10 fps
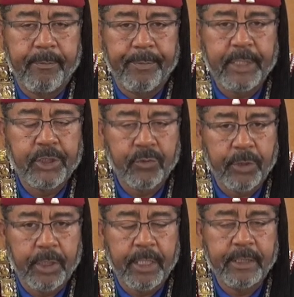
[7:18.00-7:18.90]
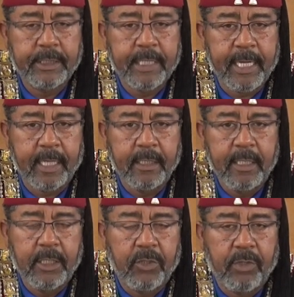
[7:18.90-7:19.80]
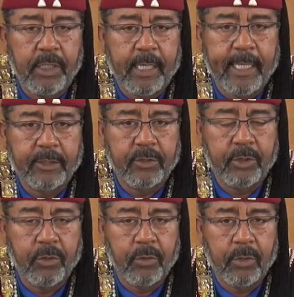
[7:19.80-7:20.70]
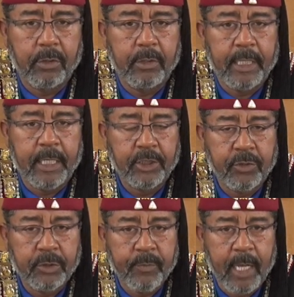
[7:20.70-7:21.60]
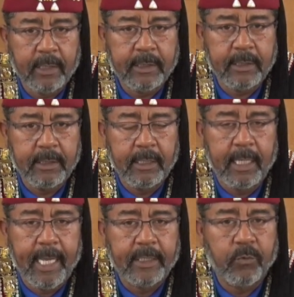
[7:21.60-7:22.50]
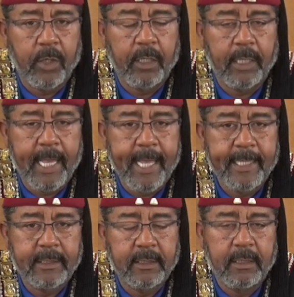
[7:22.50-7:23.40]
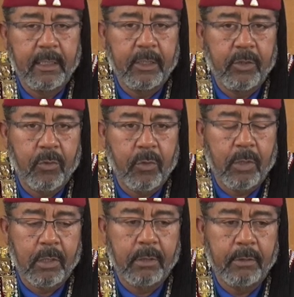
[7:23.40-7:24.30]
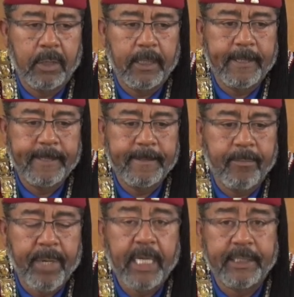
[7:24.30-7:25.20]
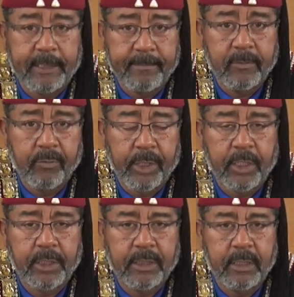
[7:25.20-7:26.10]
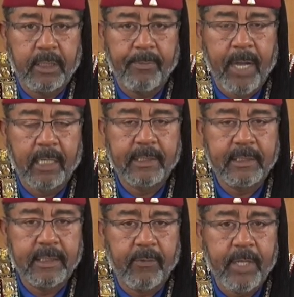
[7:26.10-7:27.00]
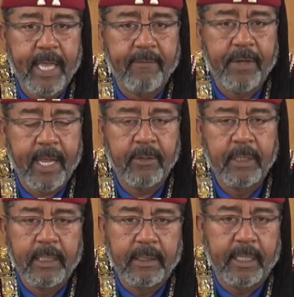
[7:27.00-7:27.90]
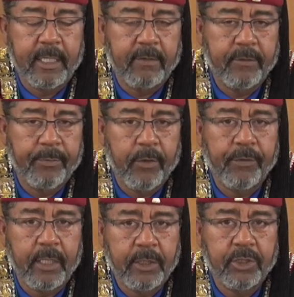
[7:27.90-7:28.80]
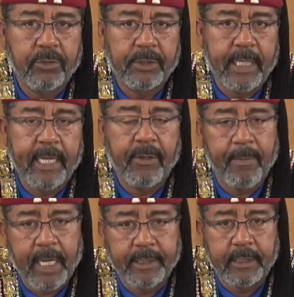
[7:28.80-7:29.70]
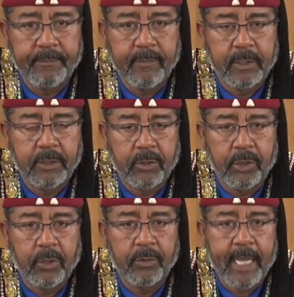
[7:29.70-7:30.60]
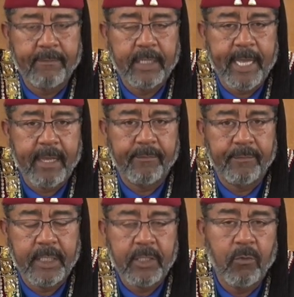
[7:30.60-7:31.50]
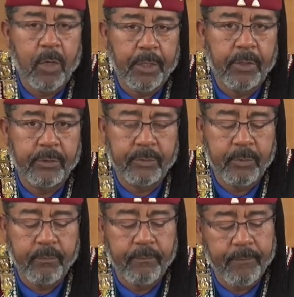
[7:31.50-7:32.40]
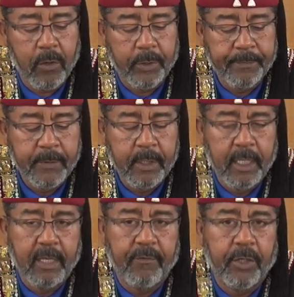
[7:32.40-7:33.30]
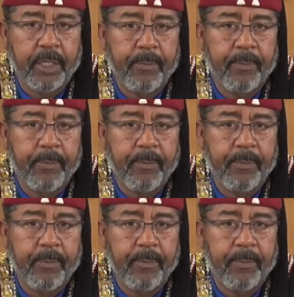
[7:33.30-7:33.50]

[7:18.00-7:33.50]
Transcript: Be sure and understand you need to cancel your insurance policy as well as your bonding, because the policies that we have now, they cover both the insurance and the bonding. So you don't have to have either one of those moving forward. If you're going to